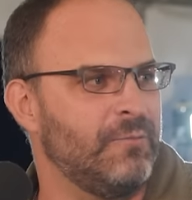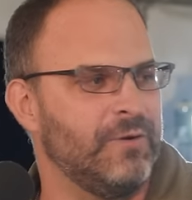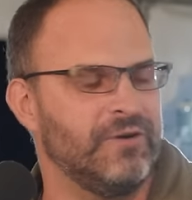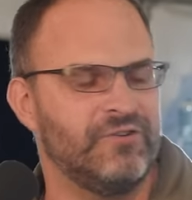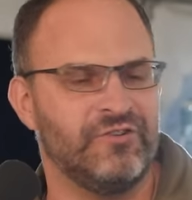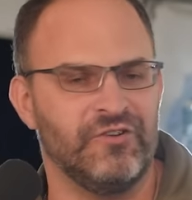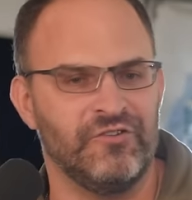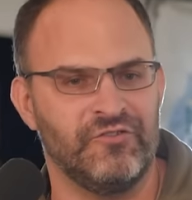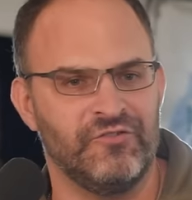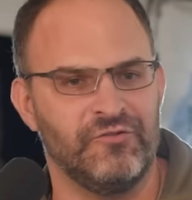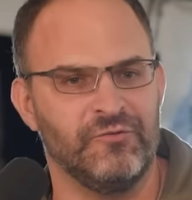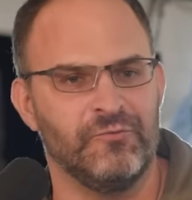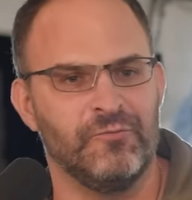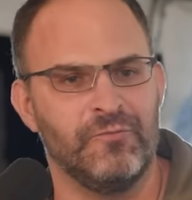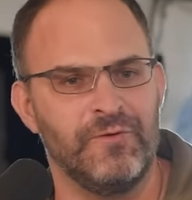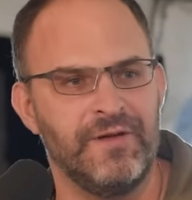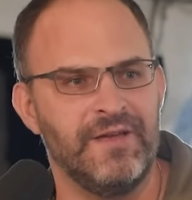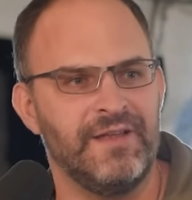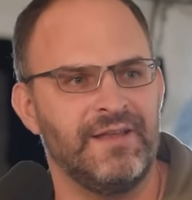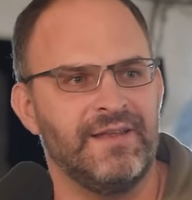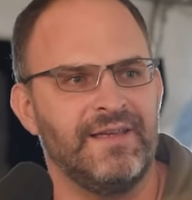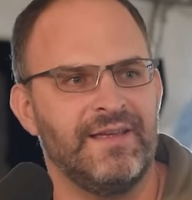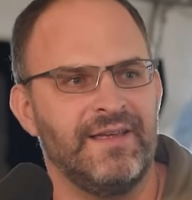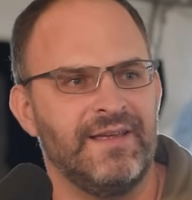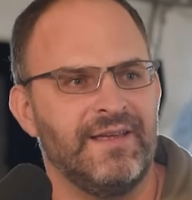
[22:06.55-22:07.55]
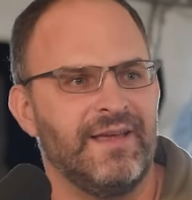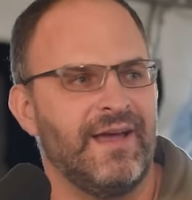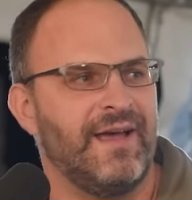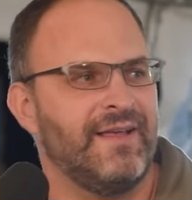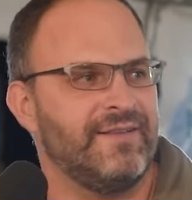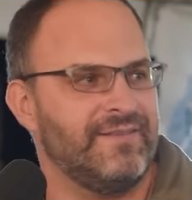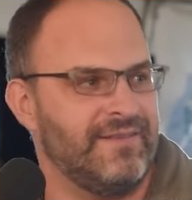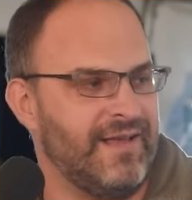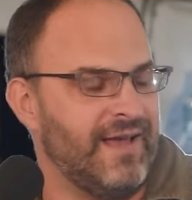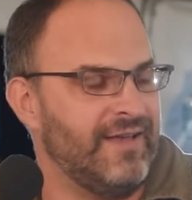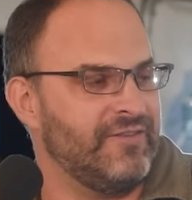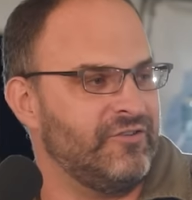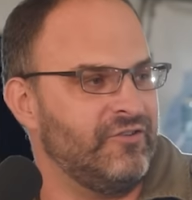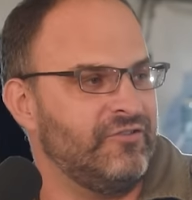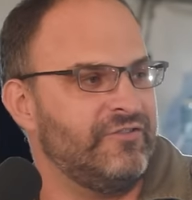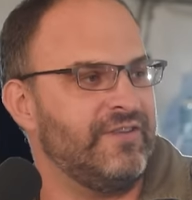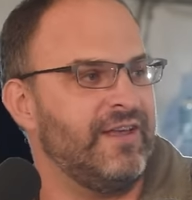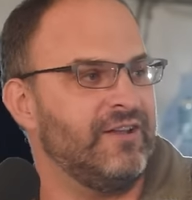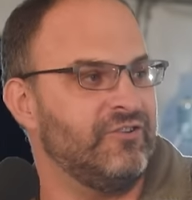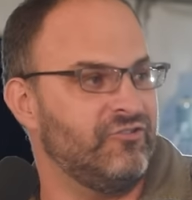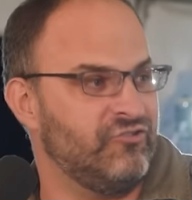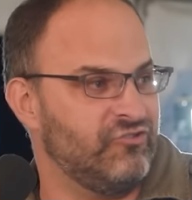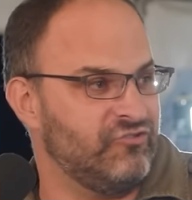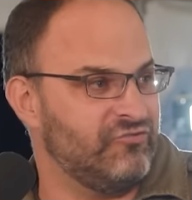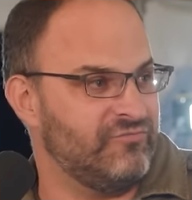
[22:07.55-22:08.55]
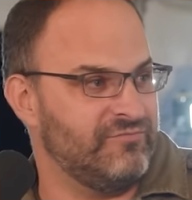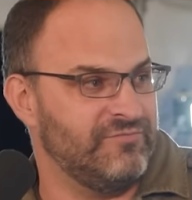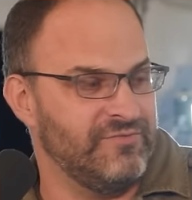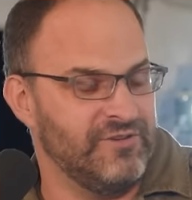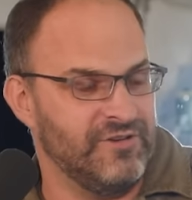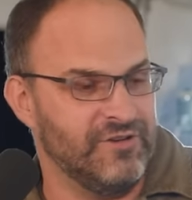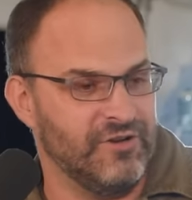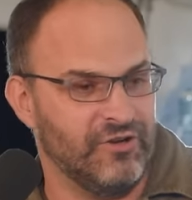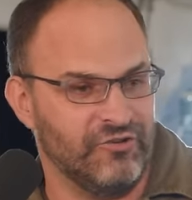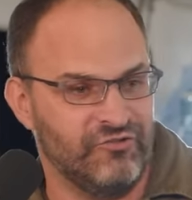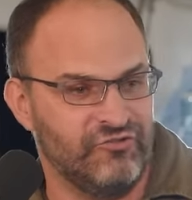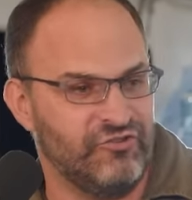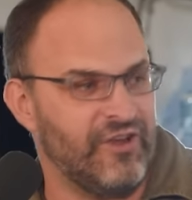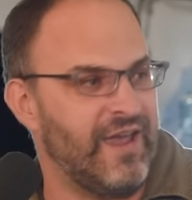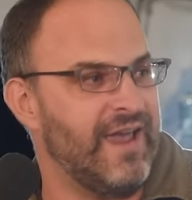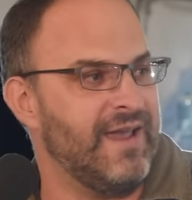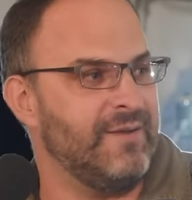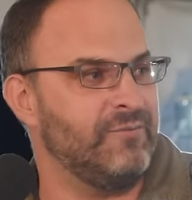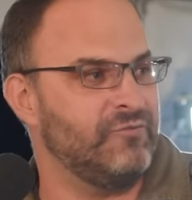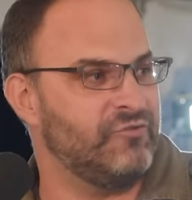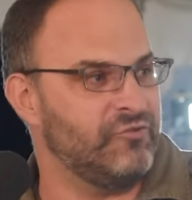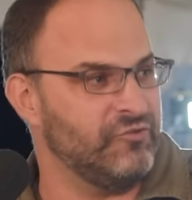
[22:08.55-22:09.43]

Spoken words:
which is to really, as you said, shame,